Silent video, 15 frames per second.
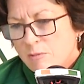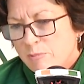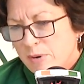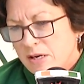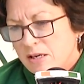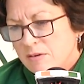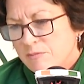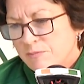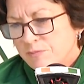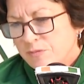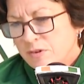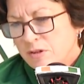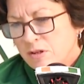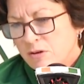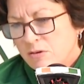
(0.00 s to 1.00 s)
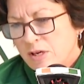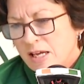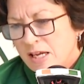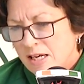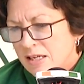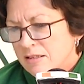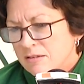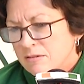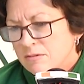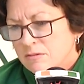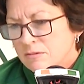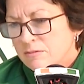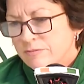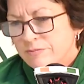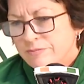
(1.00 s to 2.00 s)
But you can't
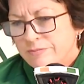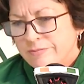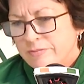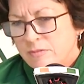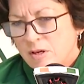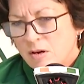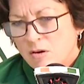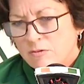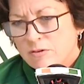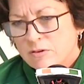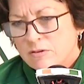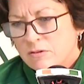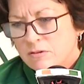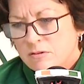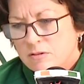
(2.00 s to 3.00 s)
over...